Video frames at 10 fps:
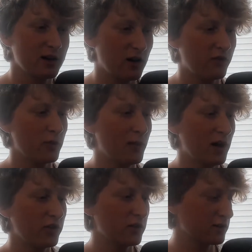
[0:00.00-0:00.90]
off of
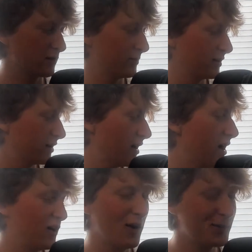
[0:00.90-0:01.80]
meth or something.
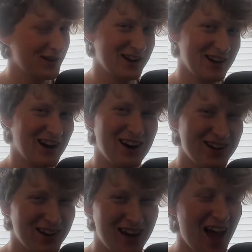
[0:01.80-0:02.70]
No, I'm kidding.
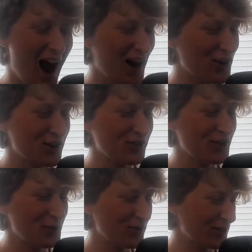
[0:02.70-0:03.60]
I don't even
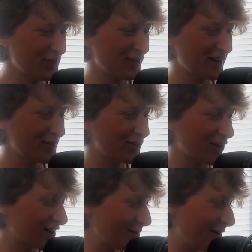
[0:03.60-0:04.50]
know what the fuck I'm
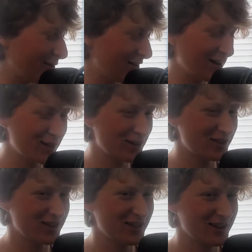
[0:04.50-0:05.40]
talking about when I say
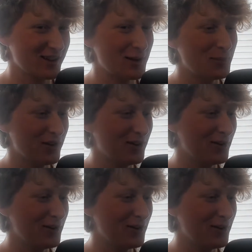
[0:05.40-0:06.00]
shit like that, but